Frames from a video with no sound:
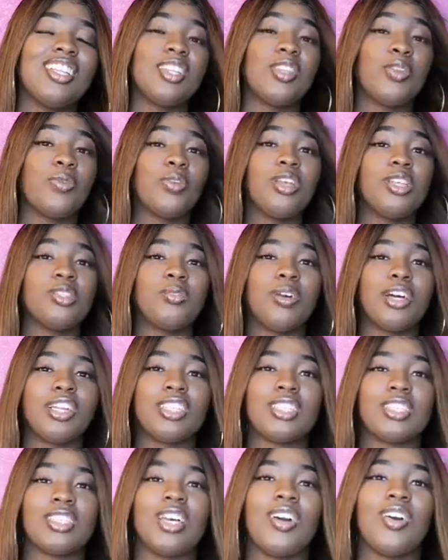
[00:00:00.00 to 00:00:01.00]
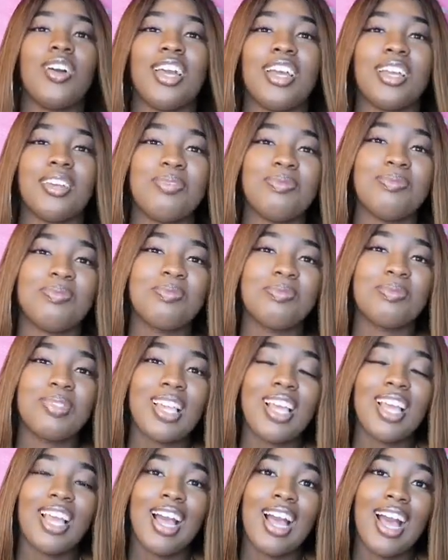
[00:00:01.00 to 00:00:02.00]
the reason why this, okay,
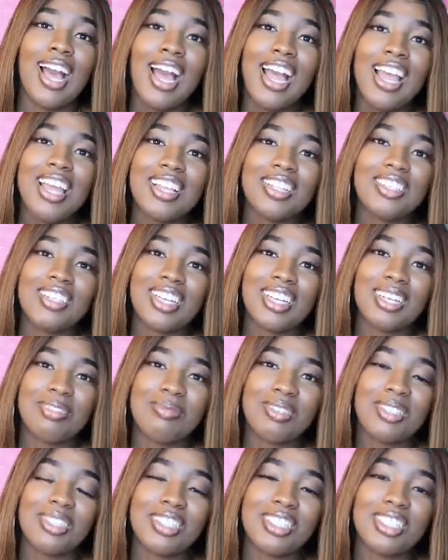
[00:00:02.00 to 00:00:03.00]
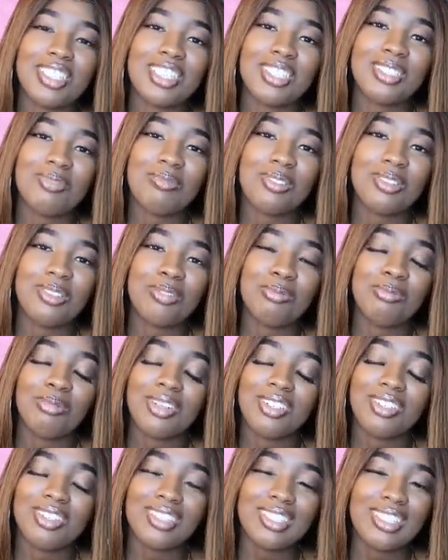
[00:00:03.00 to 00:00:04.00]
I ain't trying to be a judgmental
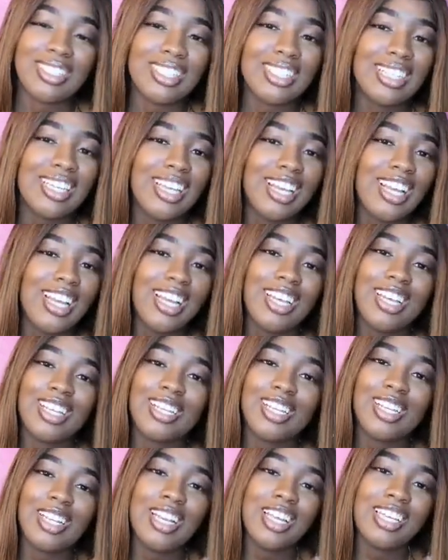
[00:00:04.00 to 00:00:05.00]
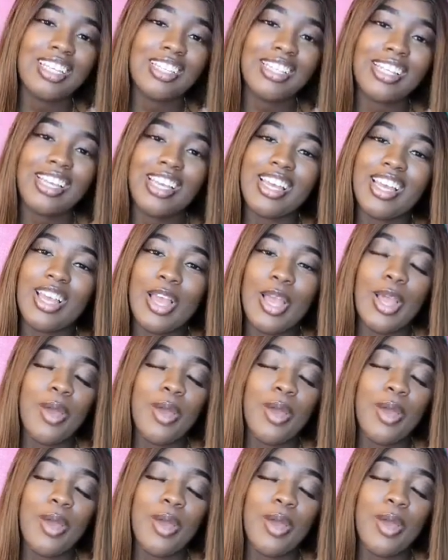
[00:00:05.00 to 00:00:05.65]
person and nothing like that.